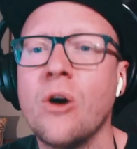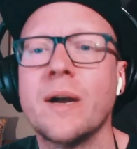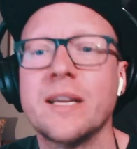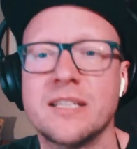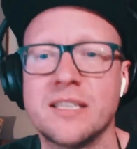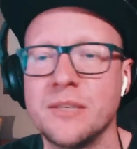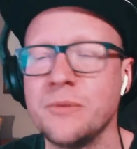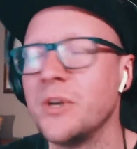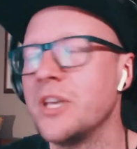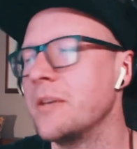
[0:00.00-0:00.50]
Oh, I
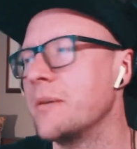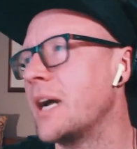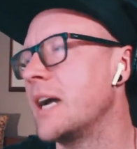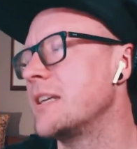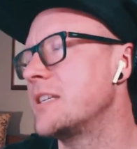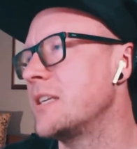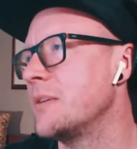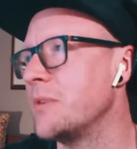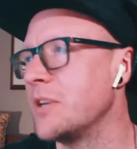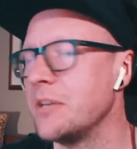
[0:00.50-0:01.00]
see what you
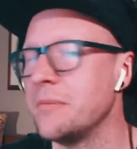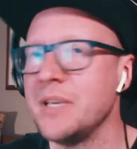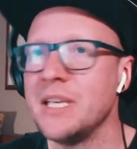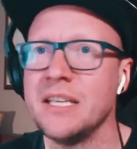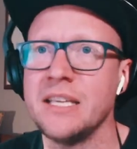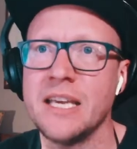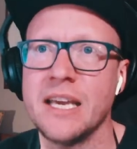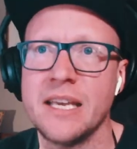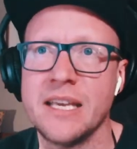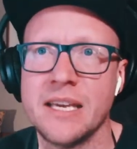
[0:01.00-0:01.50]

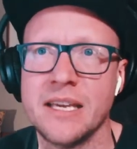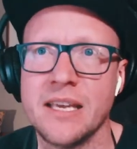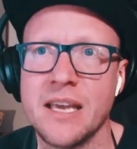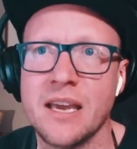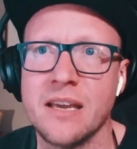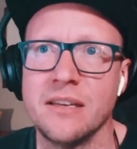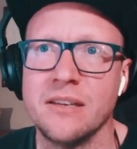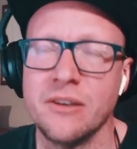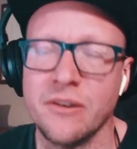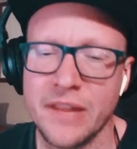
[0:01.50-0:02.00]
mean.
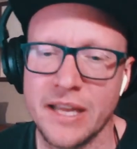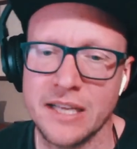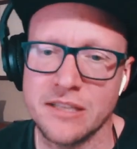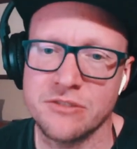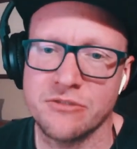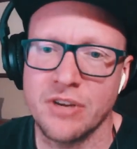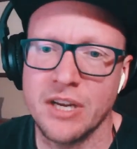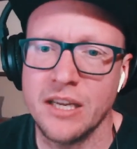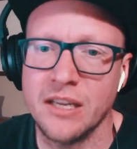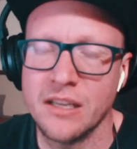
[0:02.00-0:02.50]
Yeah. No,
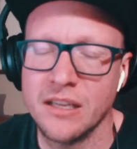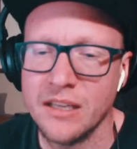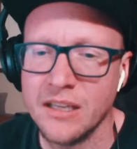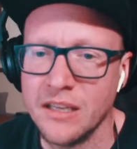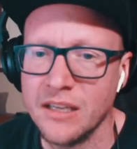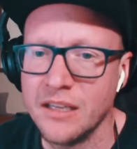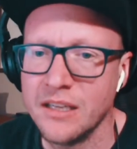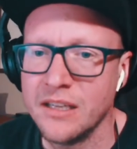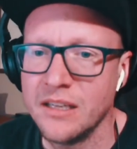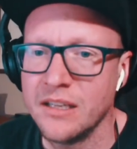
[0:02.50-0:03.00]
that's right.
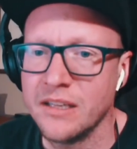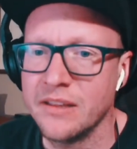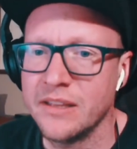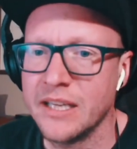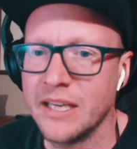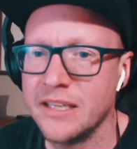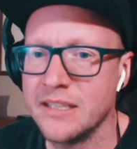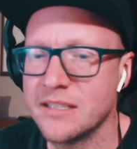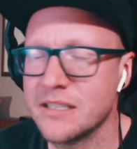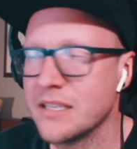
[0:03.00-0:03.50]

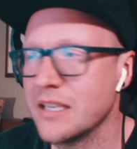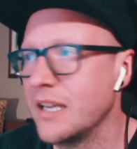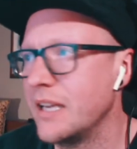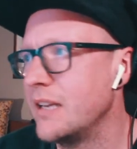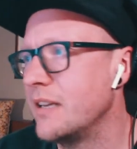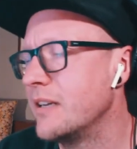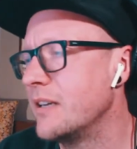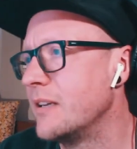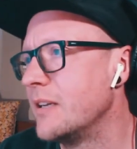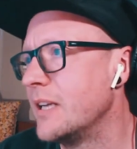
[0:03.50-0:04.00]
That is
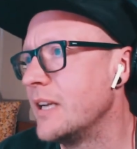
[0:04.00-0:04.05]
kind of.